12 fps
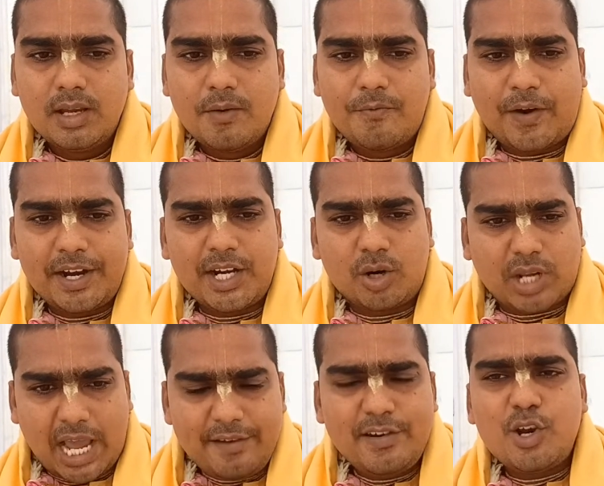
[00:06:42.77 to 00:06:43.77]
Find out.
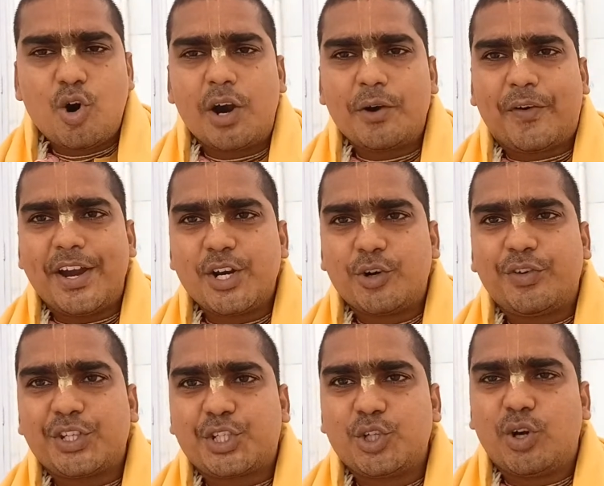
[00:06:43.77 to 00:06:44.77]
I will go and find out
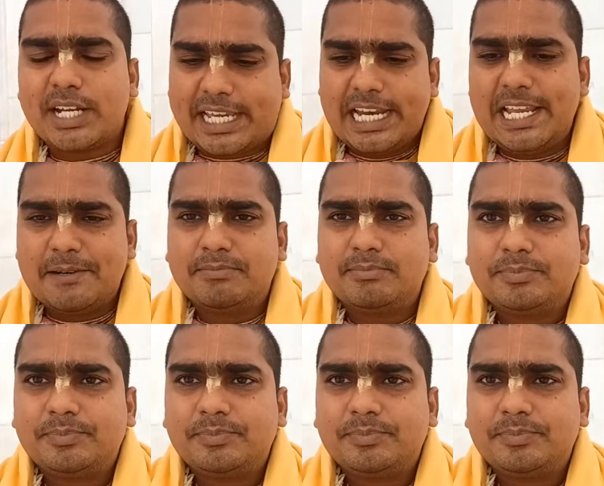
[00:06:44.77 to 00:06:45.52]
Vishnu and kill him.